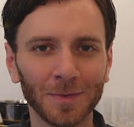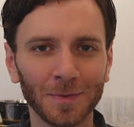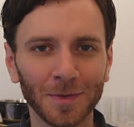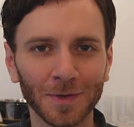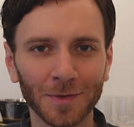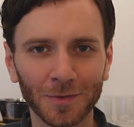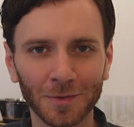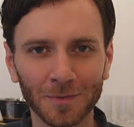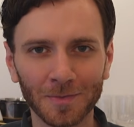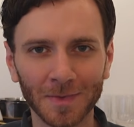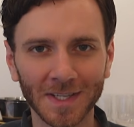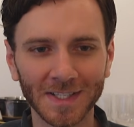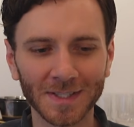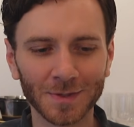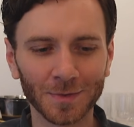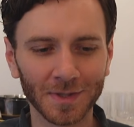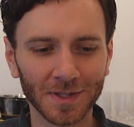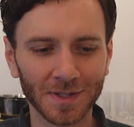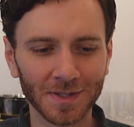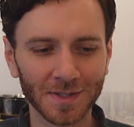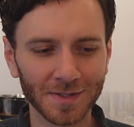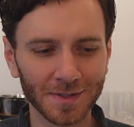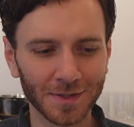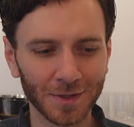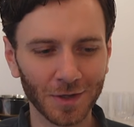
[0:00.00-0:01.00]
with roommates where
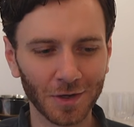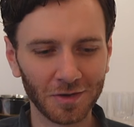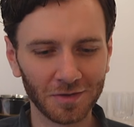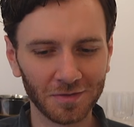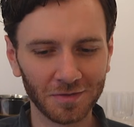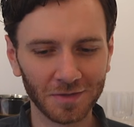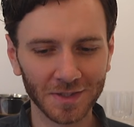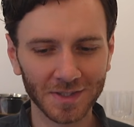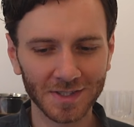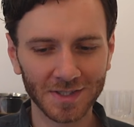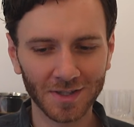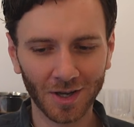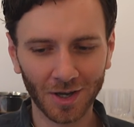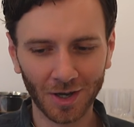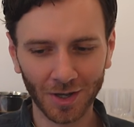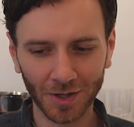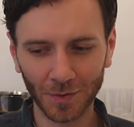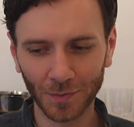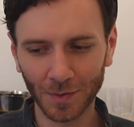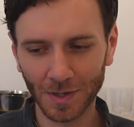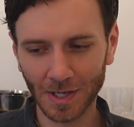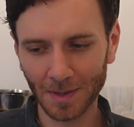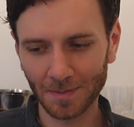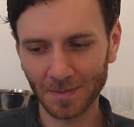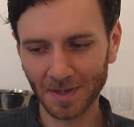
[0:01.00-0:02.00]
the stove was all the
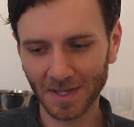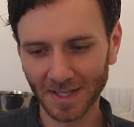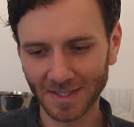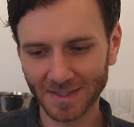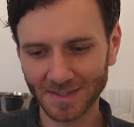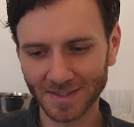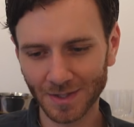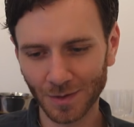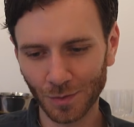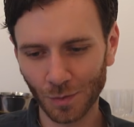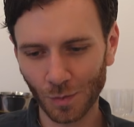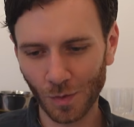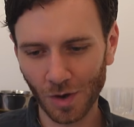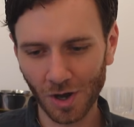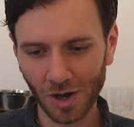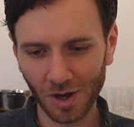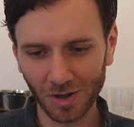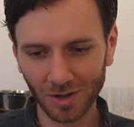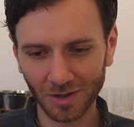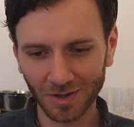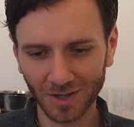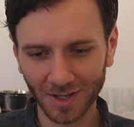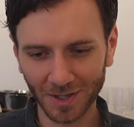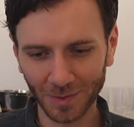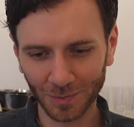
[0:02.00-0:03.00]
way up against the
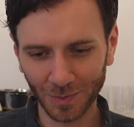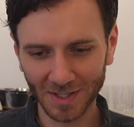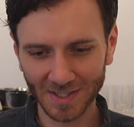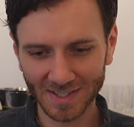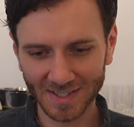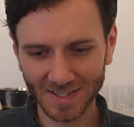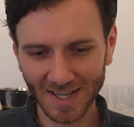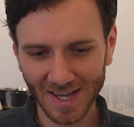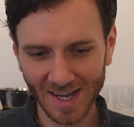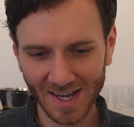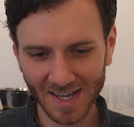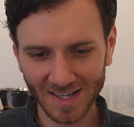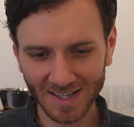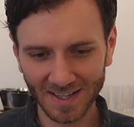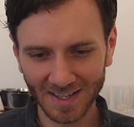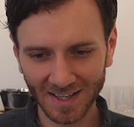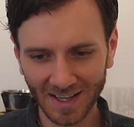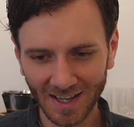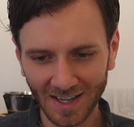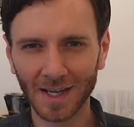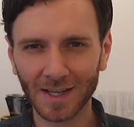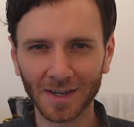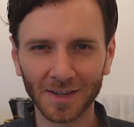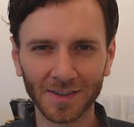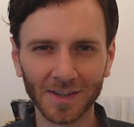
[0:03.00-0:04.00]
wall on one side,
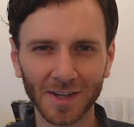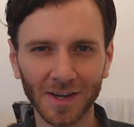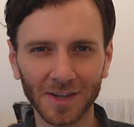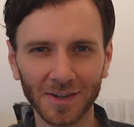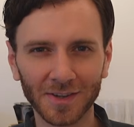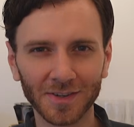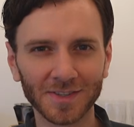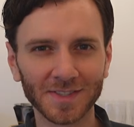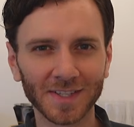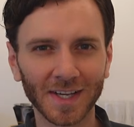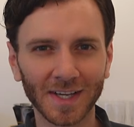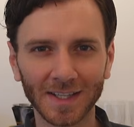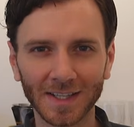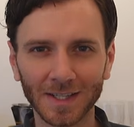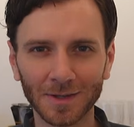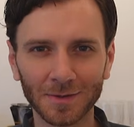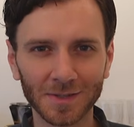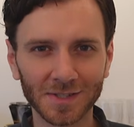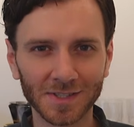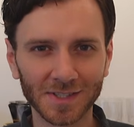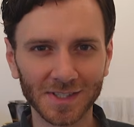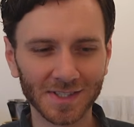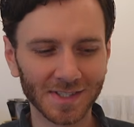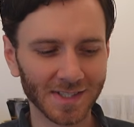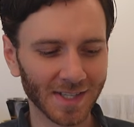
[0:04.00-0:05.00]
and on the other side there
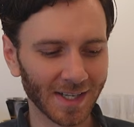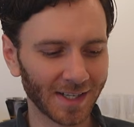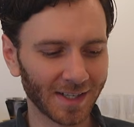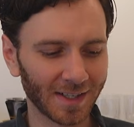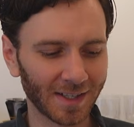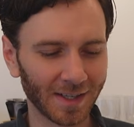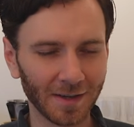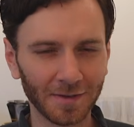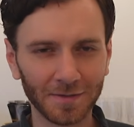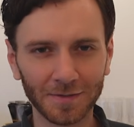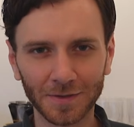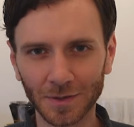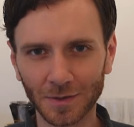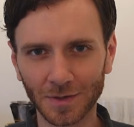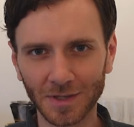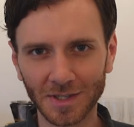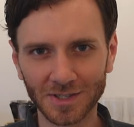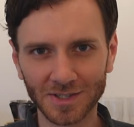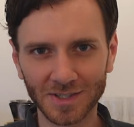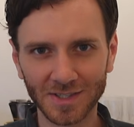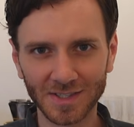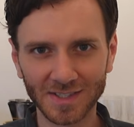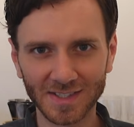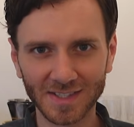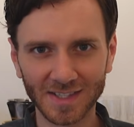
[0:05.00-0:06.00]
was just like a few
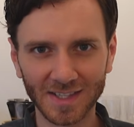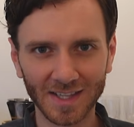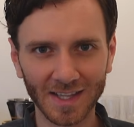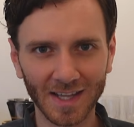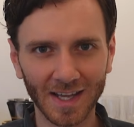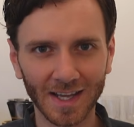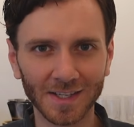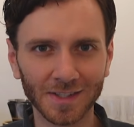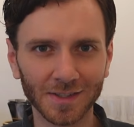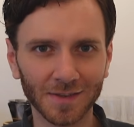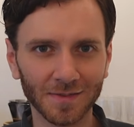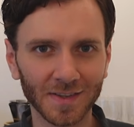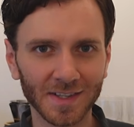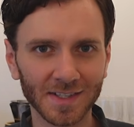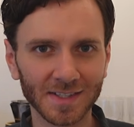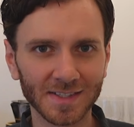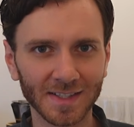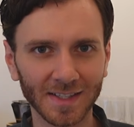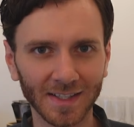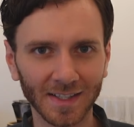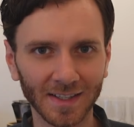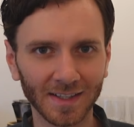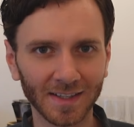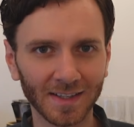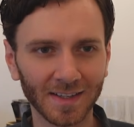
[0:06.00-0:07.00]
inches to the edge of the
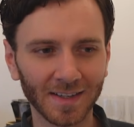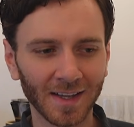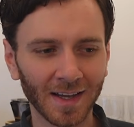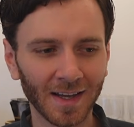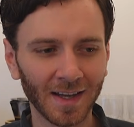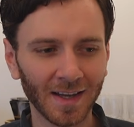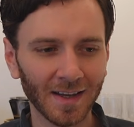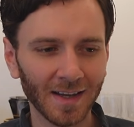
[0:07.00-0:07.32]
sink,